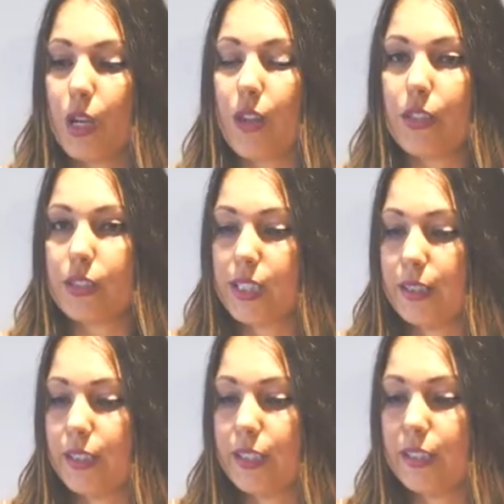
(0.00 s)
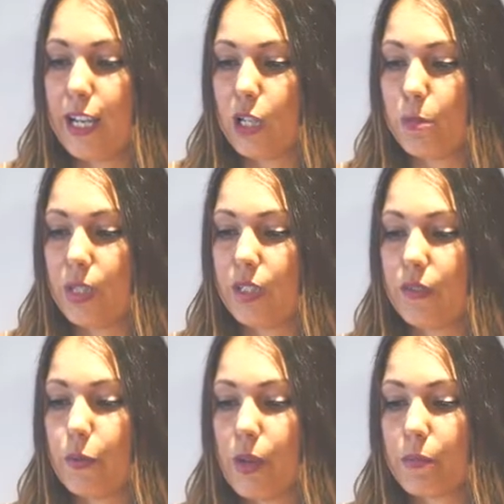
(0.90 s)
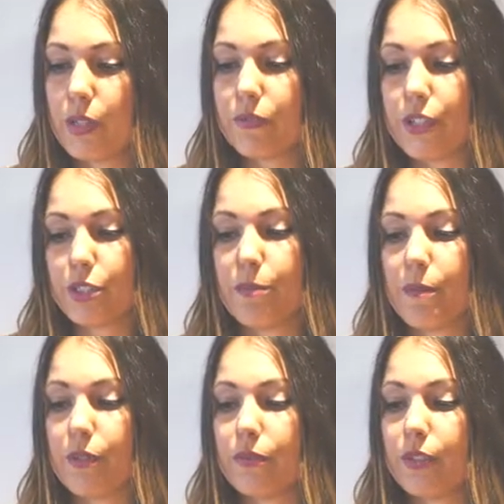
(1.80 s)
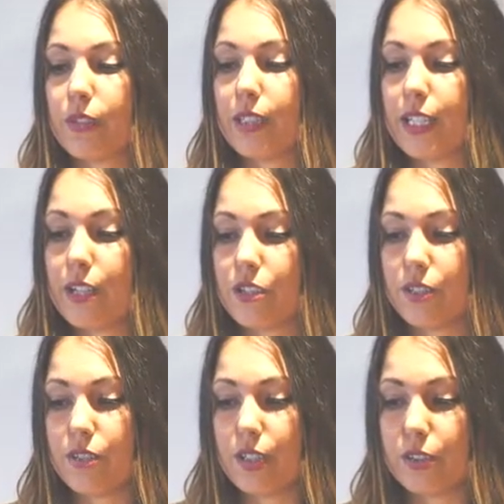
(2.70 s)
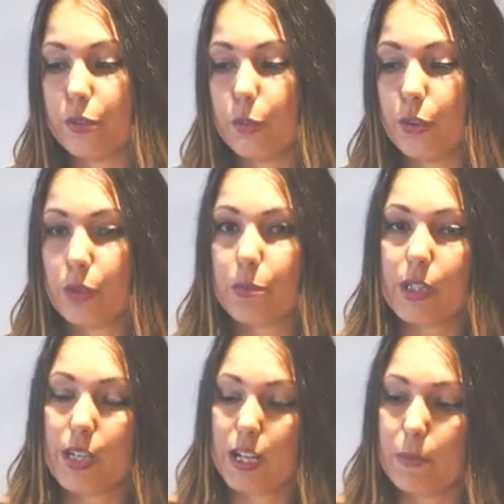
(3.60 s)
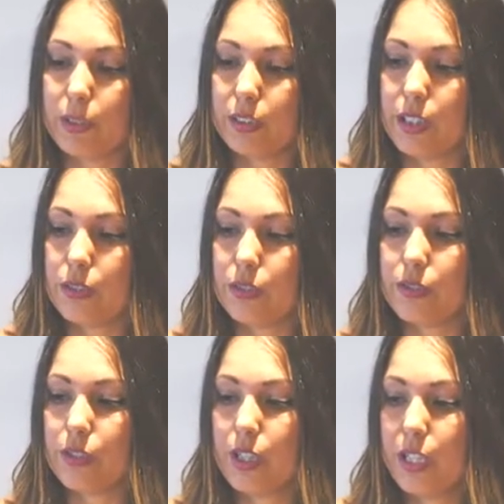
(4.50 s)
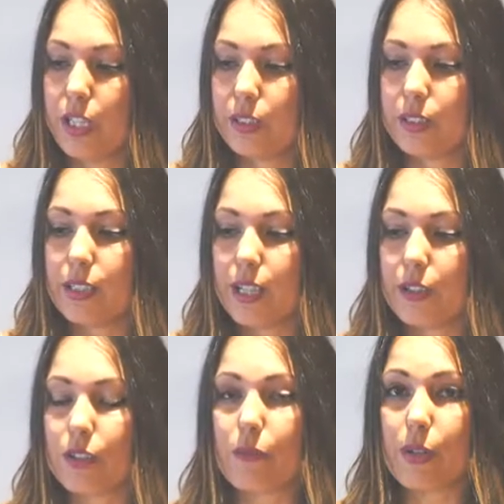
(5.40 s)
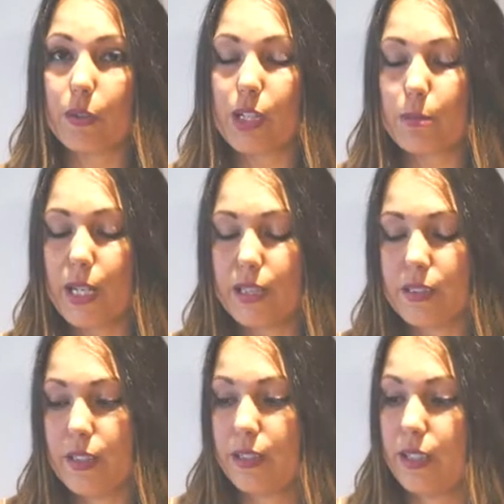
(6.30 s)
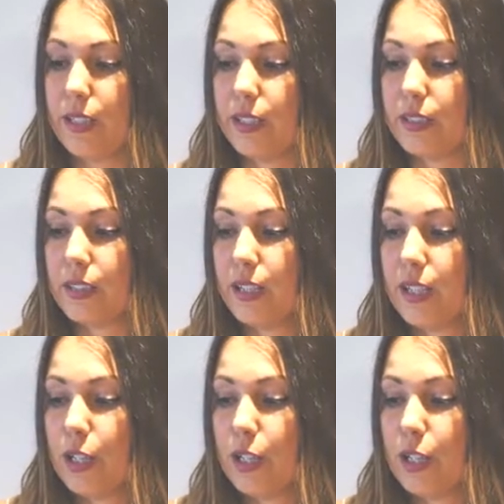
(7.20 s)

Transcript: understanding the timing of when the first member of our lineage started to incorporate animal tissues in their diet on a regular basis is